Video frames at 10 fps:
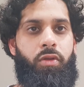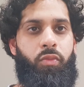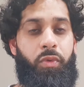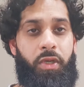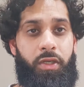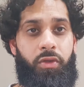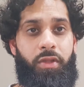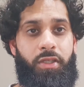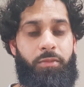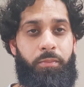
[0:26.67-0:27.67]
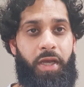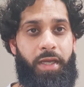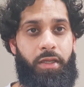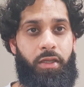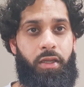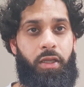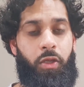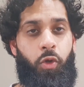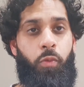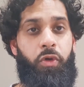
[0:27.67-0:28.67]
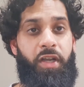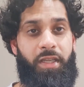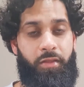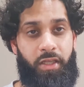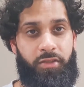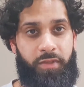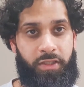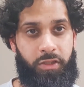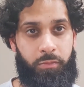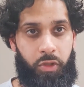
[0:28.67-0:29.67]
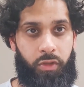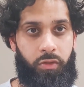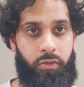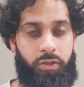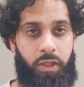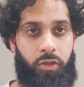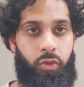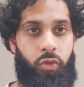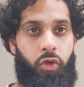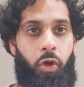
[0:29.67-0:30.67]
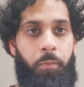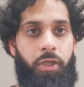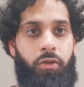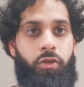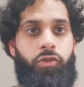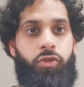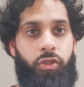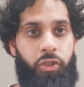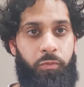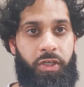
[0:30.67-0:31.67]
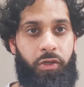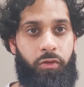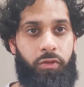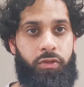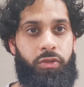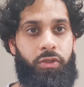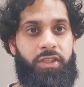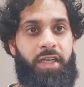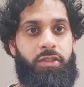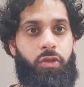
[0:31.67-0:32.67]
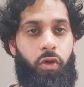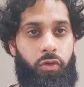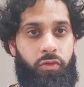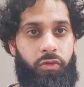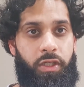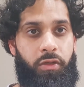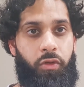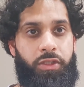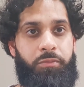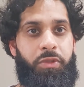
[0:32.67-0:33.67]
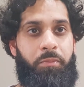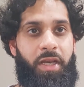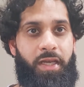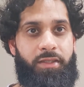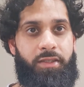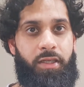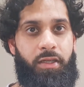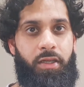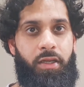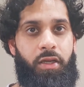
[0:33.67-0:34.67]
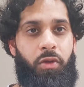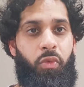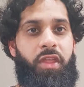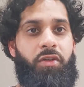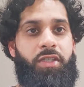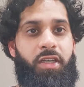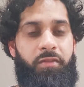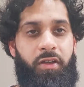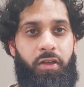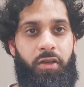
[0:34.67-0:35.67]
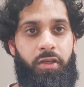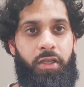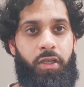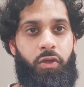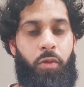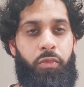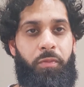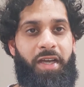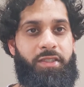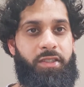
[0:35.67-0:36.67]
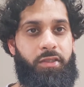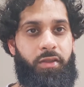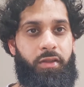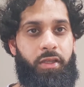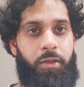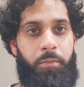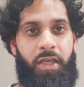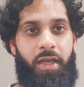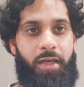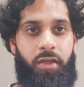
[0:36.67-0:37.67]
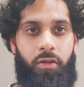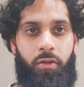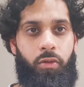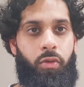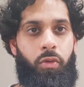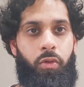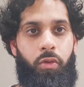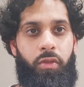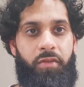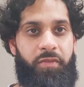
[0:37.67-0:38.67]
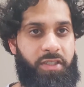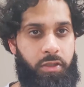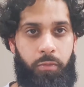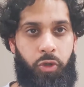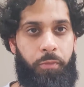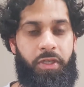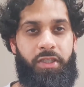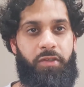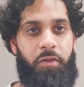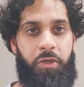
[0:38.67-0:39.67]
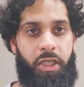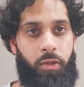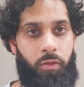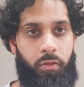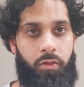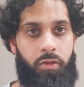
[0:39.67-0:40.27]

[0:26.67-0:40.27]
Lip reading: We will do this by incorporating these phase change materials into common construction materials such as concrete or gypsum plaster without significantly compromising the mechanical or the physical properties of the material.